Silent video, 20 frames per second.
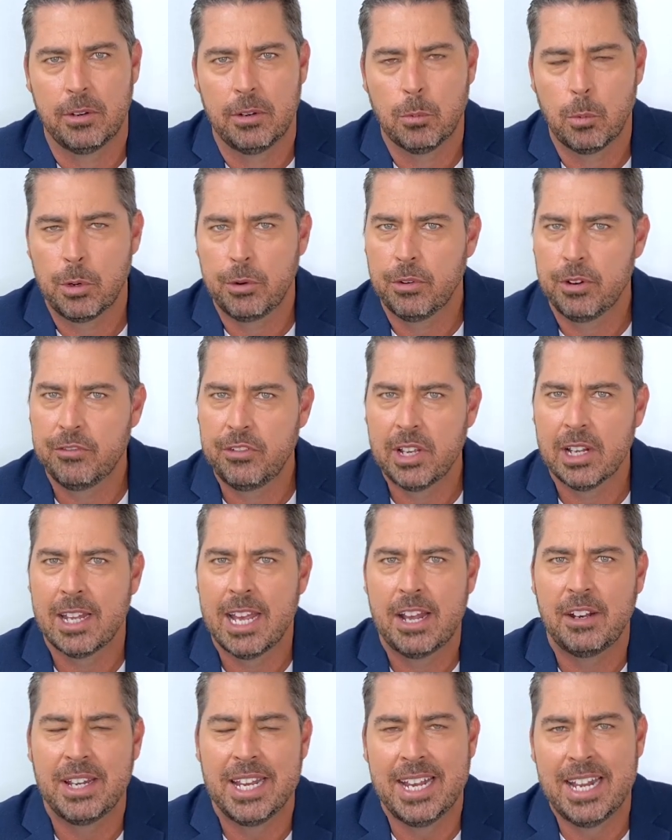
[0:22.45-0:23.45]
we reveal how
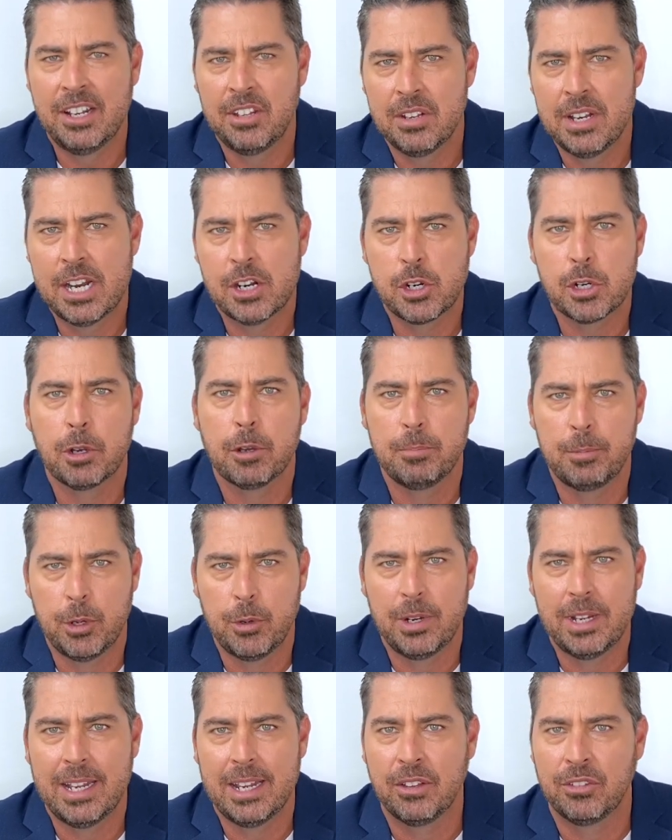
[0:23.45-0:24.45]
the international
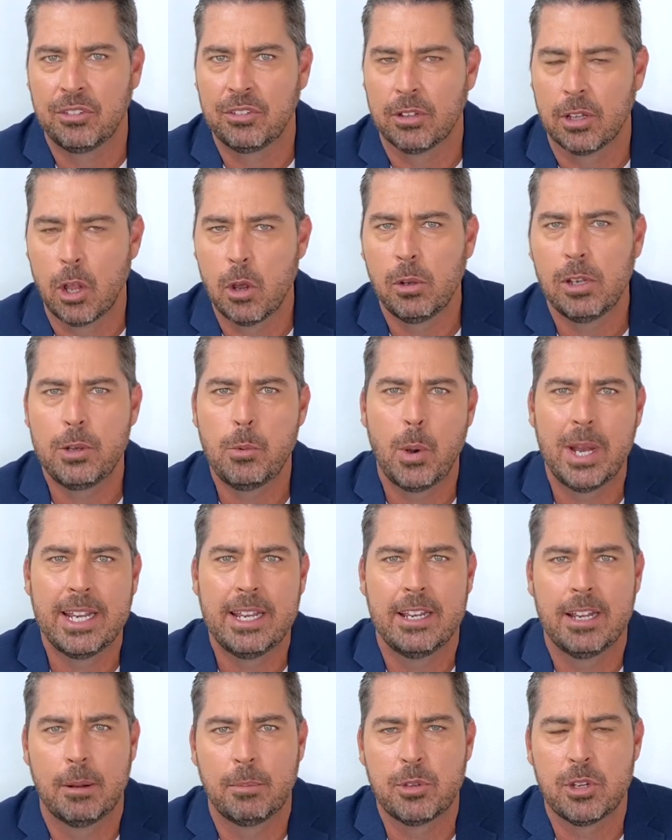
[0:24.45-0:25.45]
community is slowly waking up